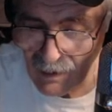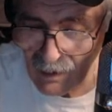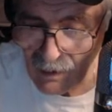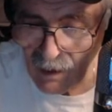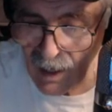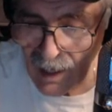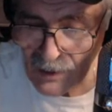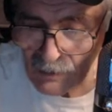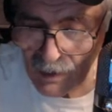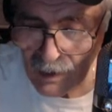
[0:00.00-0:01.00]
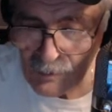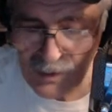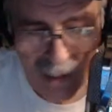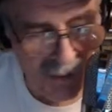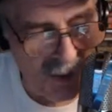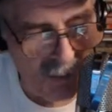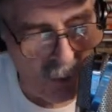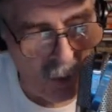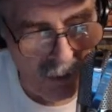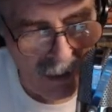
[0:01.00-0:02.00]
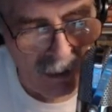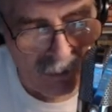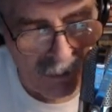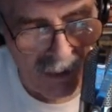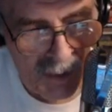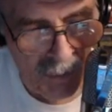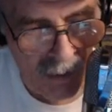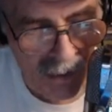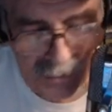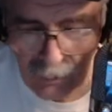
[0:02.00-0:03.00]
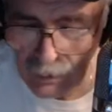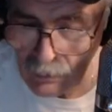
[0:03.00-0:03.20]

That's right. It comes down to just moral character. That's what it is, Greg.